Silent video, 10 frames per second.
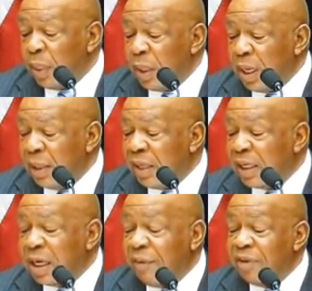and
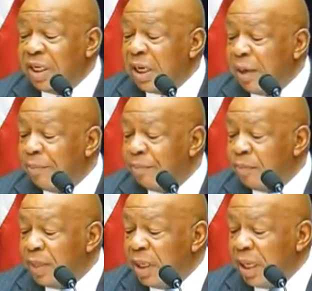then covering it up,
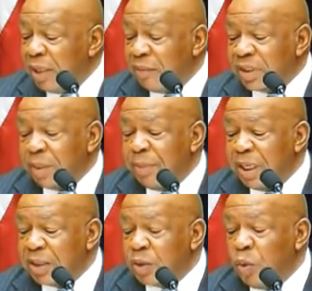and if this
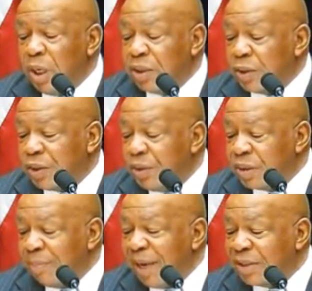committee is going to
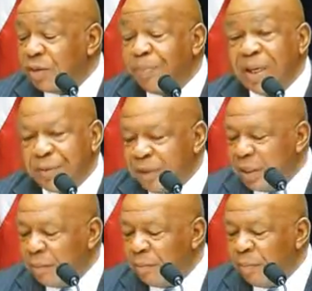accuse Ambassador Pickering
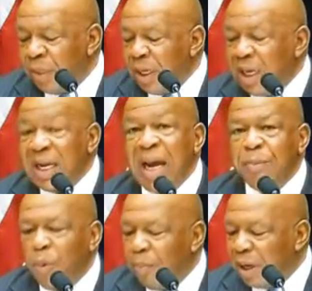and
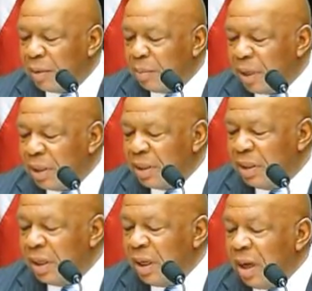Admiral Mullen
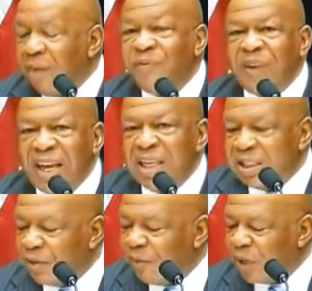of
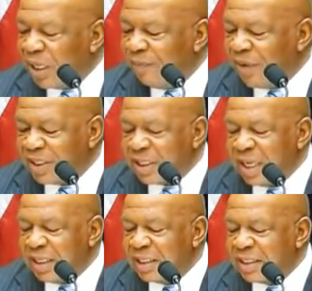failing to fully
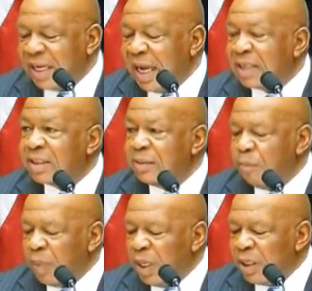investigate these attacks,
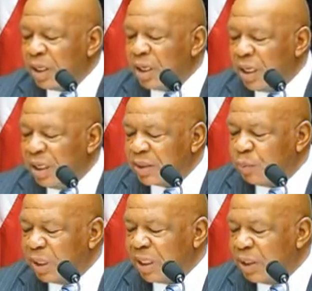the
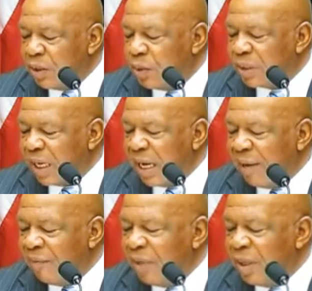least we can do is
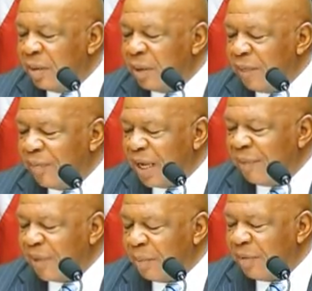have
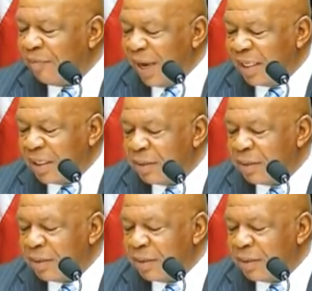them invited